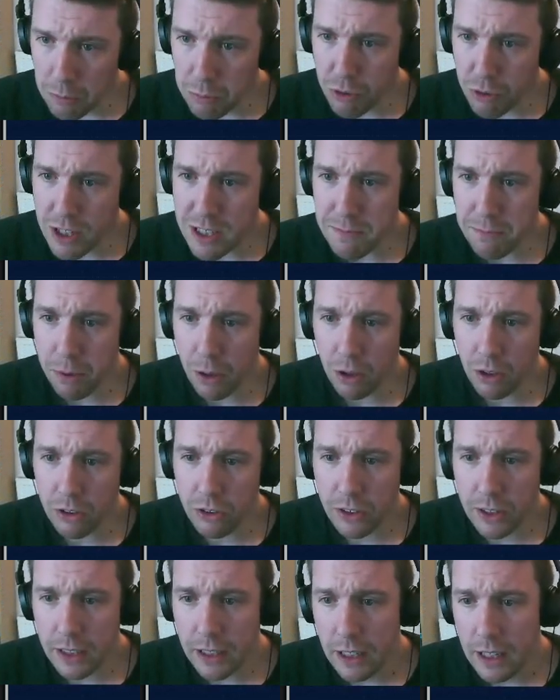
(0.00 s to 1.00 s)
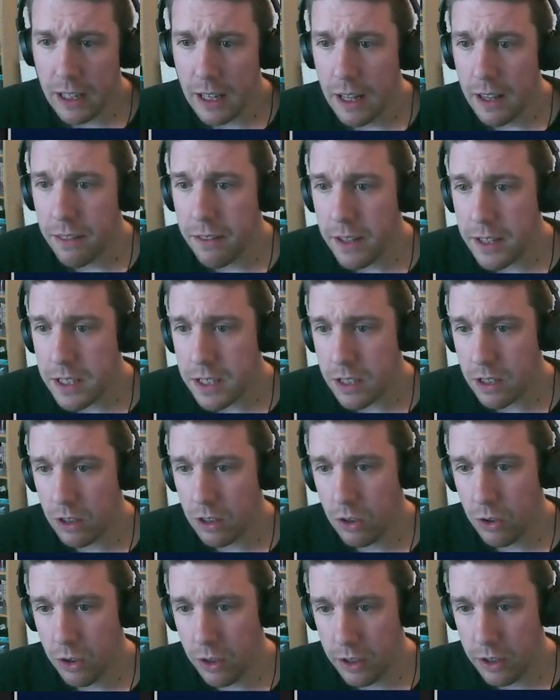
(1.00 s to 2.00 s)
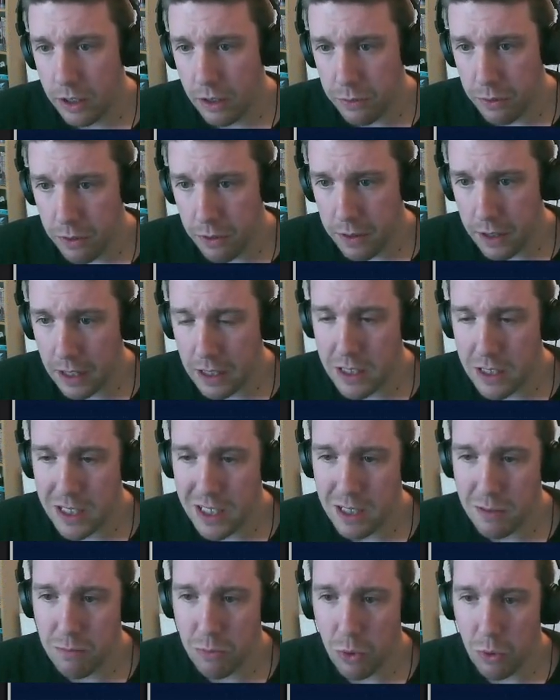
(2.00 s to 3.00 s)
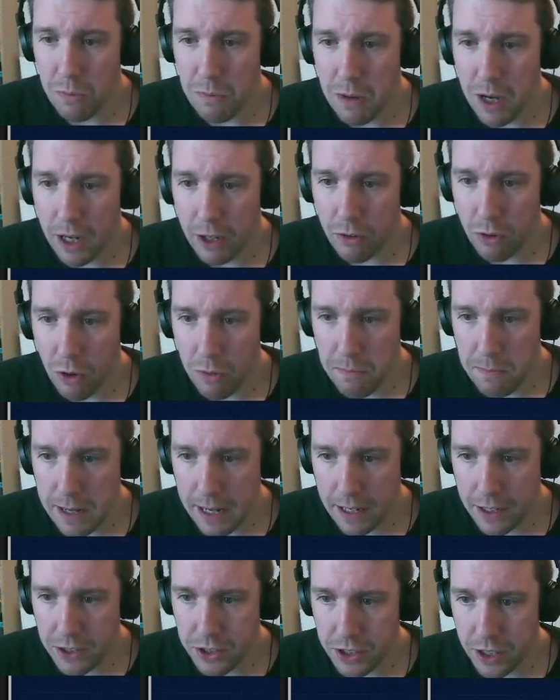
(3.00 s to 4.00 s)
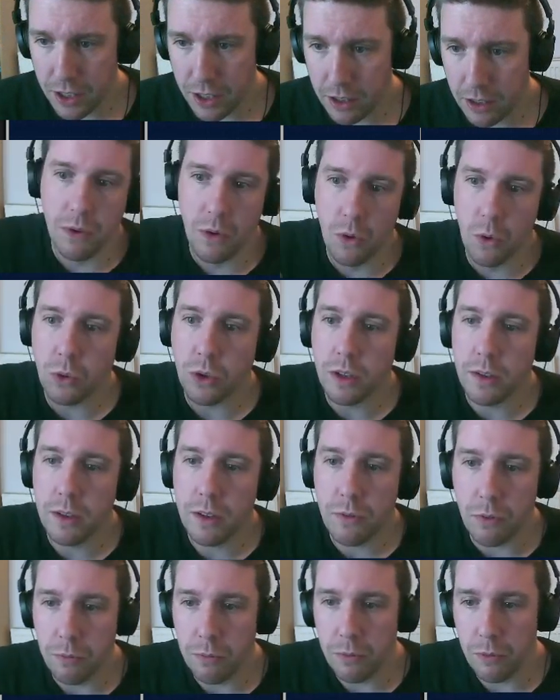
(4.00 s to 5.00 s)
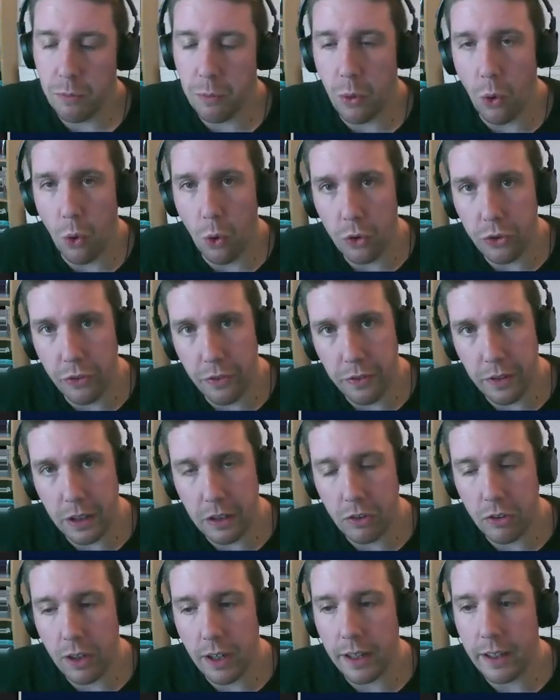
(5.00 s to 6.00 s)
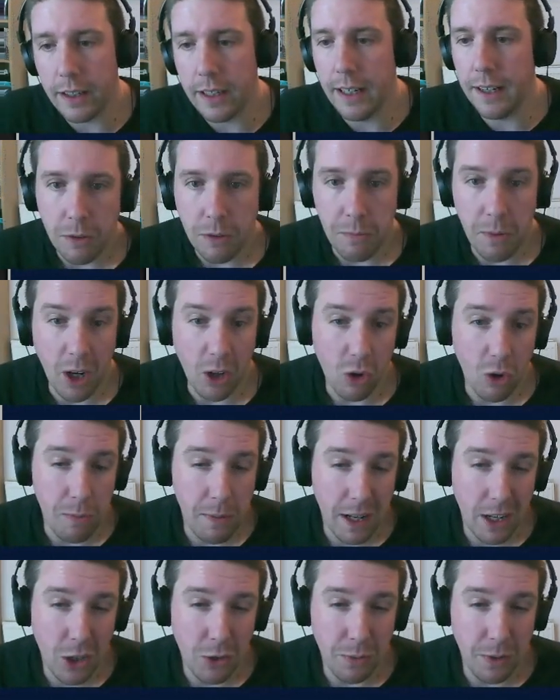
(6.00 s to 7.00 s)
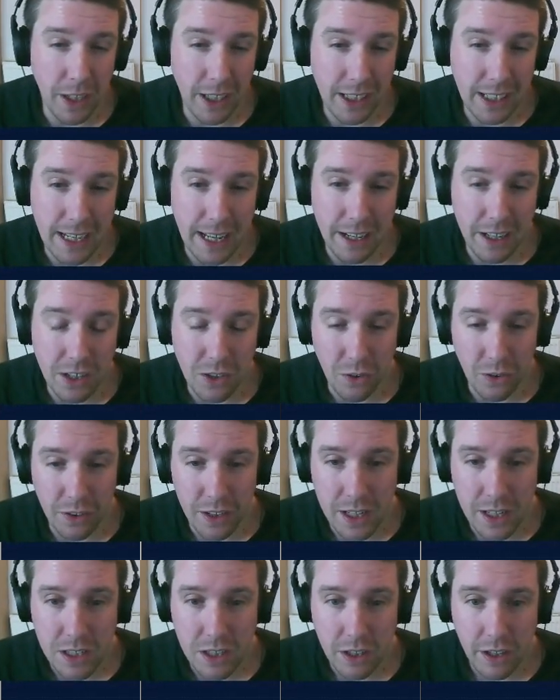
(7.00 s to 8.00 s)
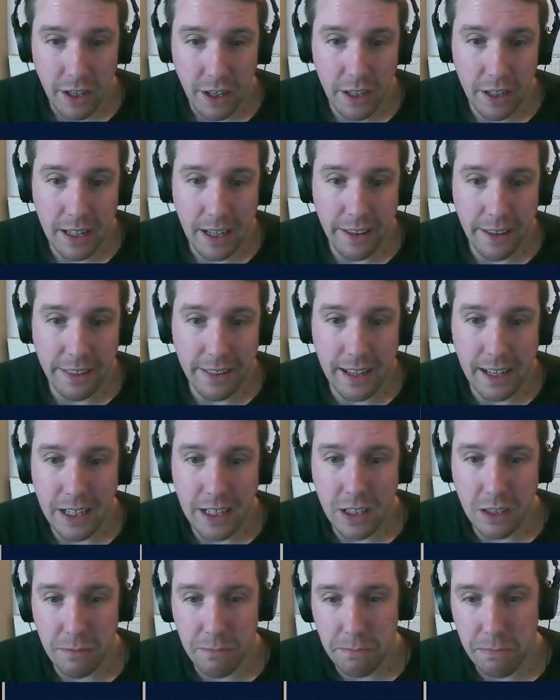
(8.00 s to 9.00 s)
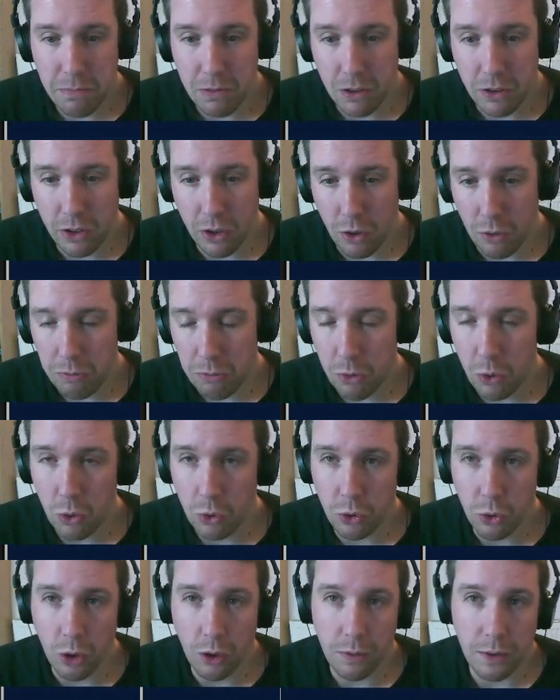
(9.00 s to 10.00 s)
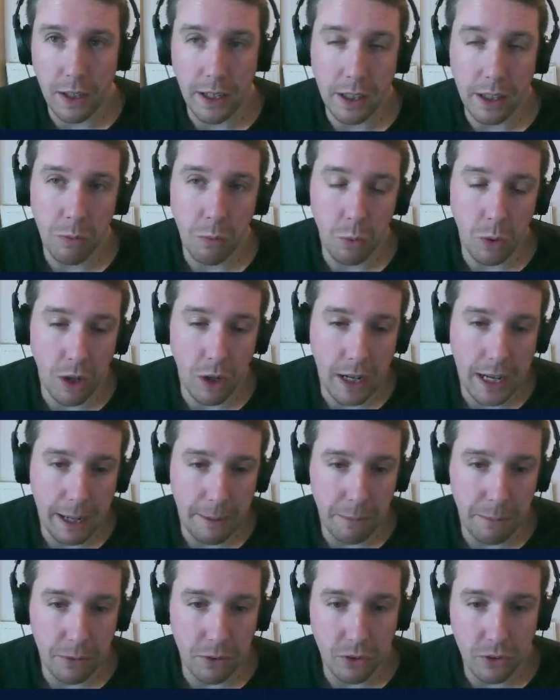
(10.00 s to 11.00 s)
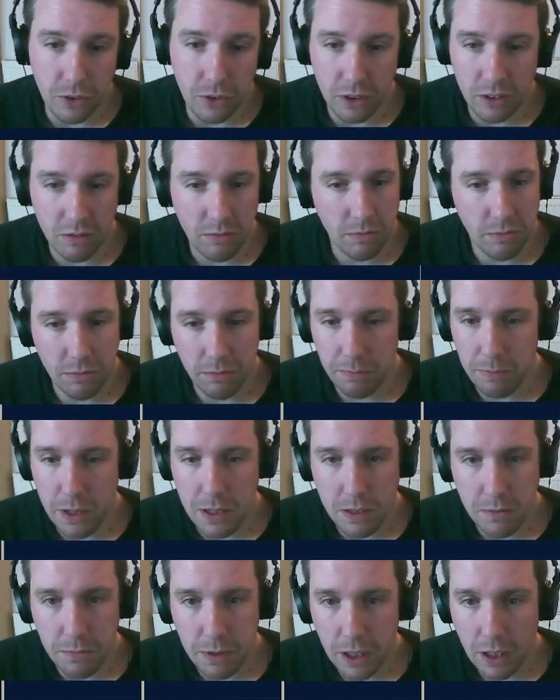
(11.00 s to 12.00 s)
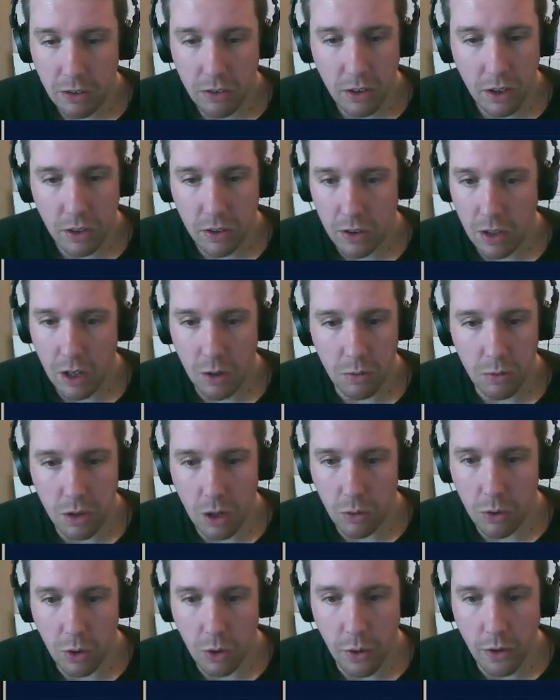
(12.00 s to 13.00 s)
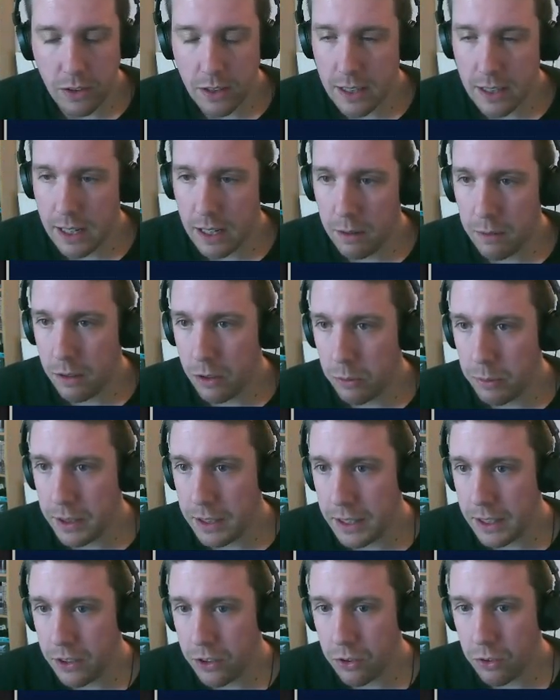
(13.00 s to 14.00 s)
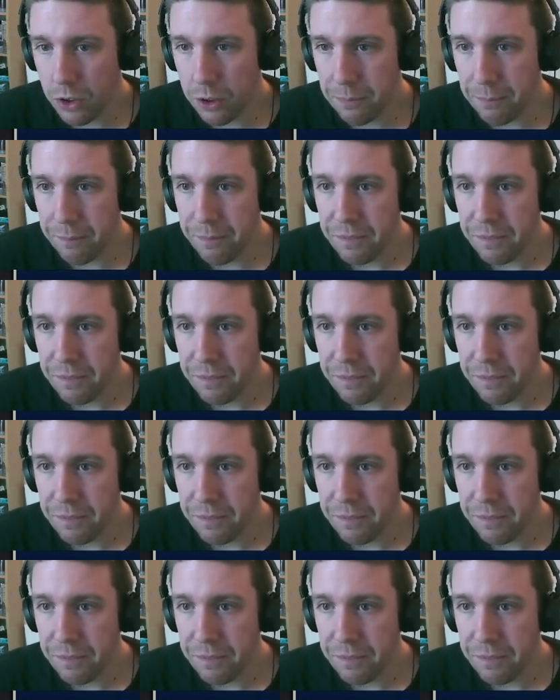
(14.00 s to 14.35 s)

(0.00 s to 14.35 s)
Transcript: Prison policy, this is a lot of different things. So this is more micromanaging all your different reports and things like that. Micromanagement, again, is on this side, and that is a lot more sort of like what happens and bits and pieces. I'll go into that a little bit later on.